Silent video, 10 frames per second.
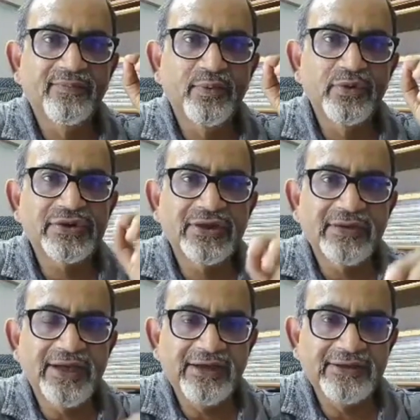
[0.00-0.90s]
push the
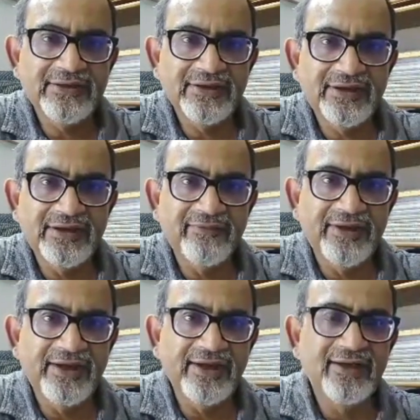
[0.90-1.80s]
catheter in a
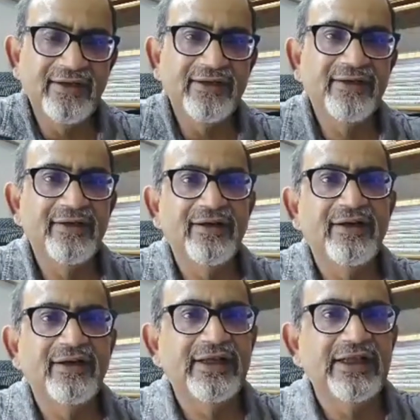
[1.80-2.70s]
male
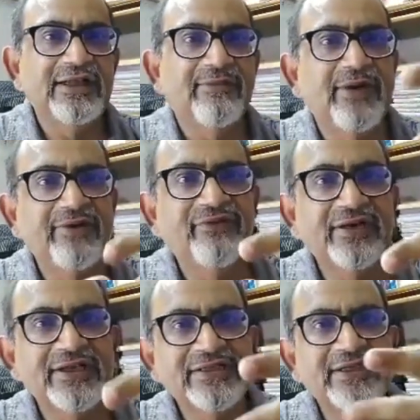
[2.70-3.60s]
till the
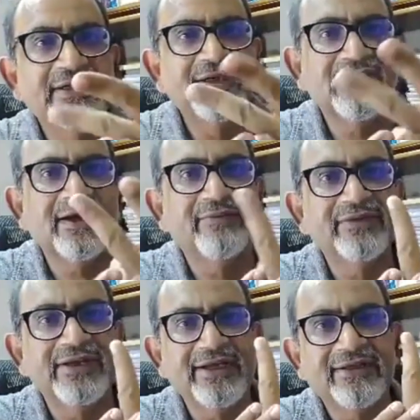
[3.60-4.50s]
bifurcation
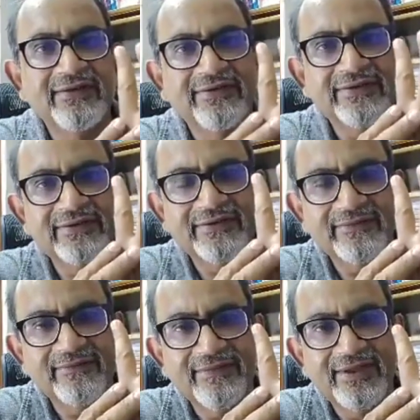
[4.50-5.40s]
comes like this
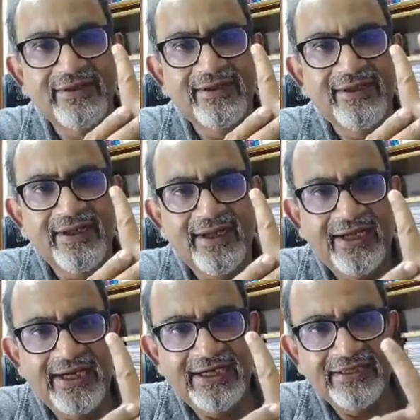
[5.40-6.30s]

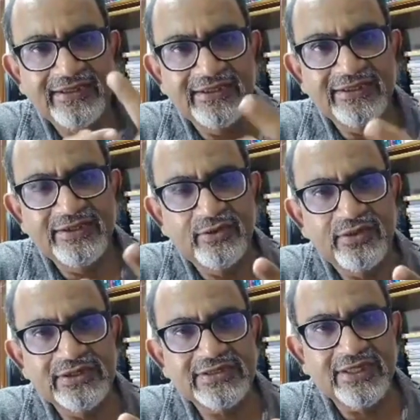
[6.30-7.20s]
and till the
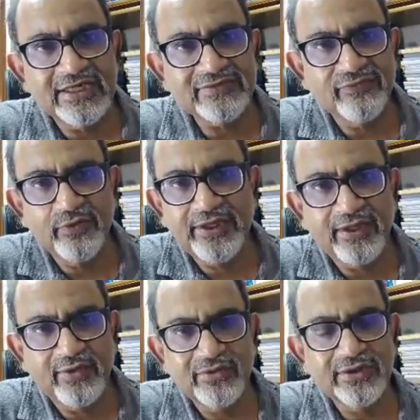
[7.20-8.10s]
urine starts flowing
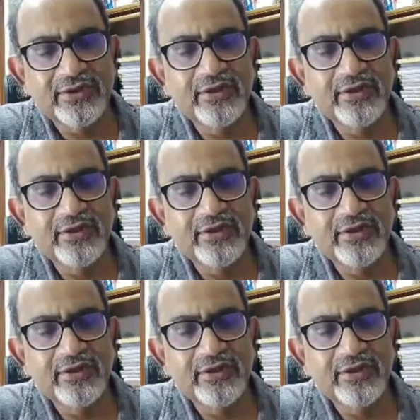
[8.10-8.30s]
out.